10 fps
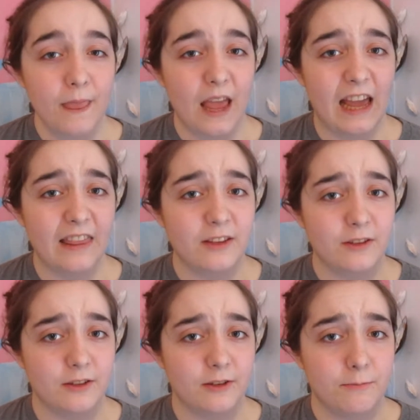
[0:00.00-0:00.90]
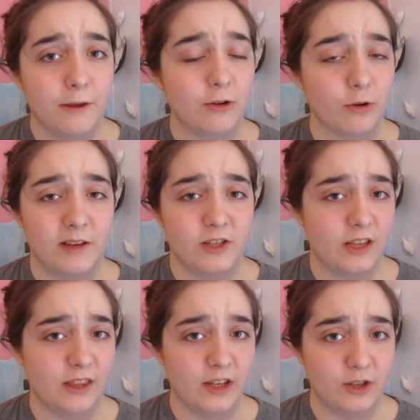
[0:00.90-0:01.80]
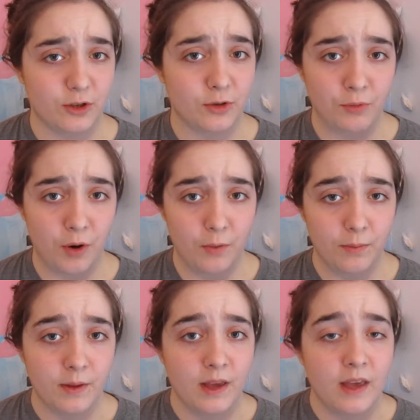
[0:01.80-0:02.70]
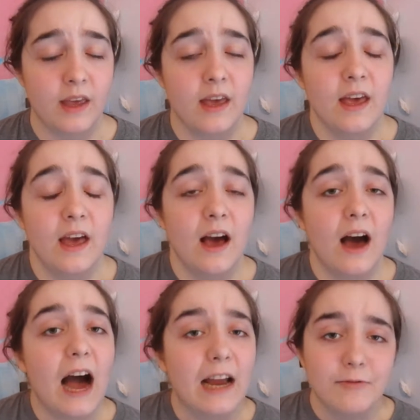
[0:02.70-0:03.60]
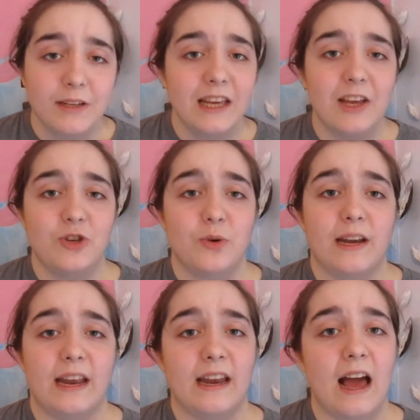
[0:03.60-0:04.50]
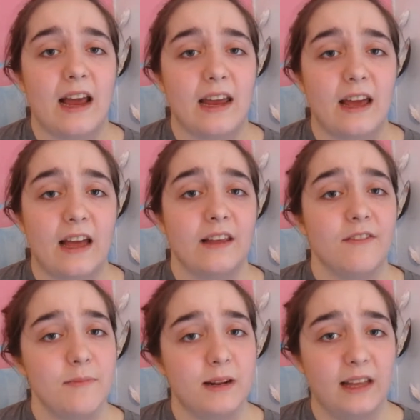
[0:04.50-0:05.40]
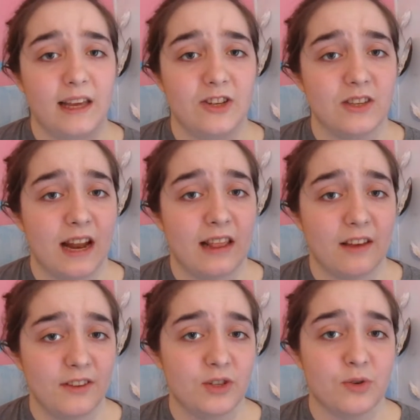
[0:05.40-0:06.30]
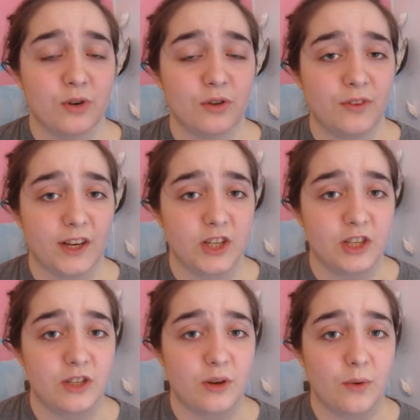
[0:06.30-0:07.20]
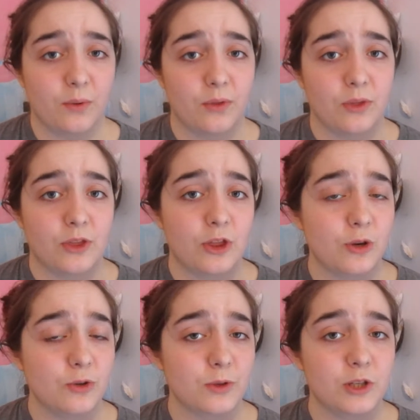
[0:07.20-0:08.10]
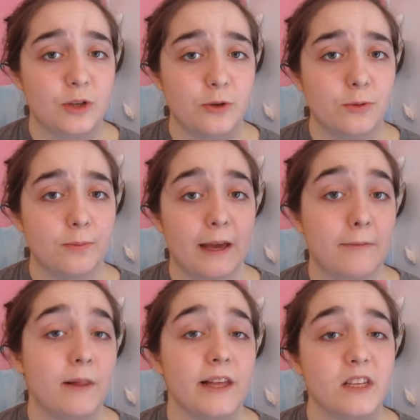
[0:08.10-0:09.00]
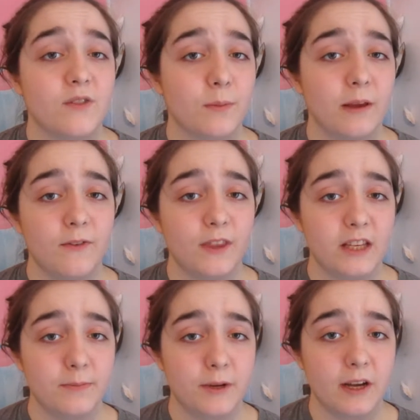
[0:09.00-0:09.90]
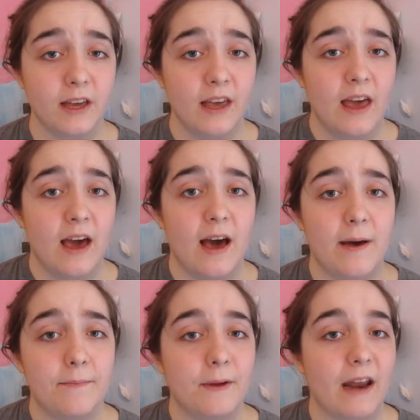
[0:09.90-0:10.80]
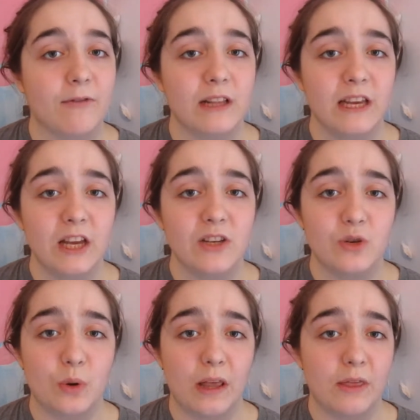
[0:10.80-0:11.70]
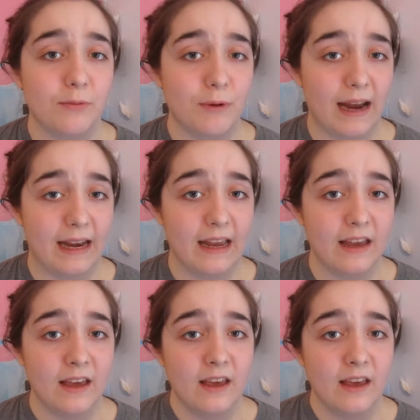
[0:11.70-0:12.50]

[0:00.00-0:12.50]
and the pilgrimage that they took to Rome. I really enjoyed it. I love the Middle Ages, and I love historical fiction, so those were two big pluses for me for this book. But I really enjoyed the writing.